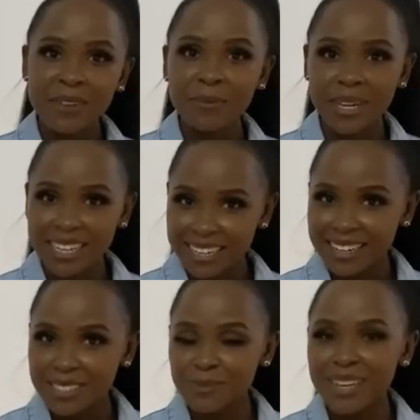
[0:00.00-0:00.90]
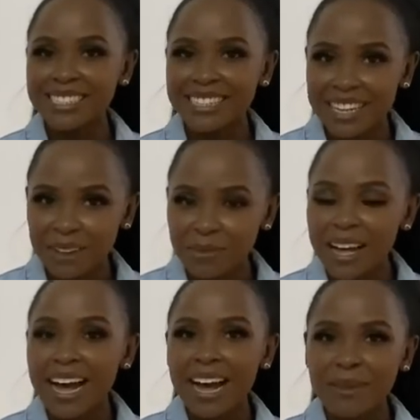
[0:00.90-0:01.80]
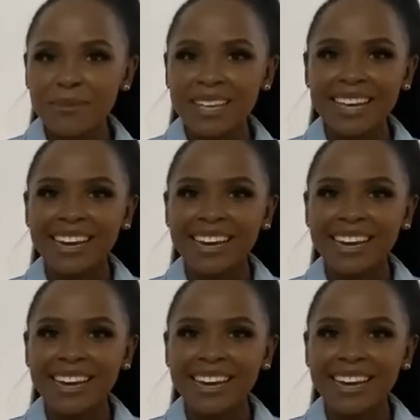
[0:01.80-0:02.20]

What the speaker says: Merry Christmas Eve, a happy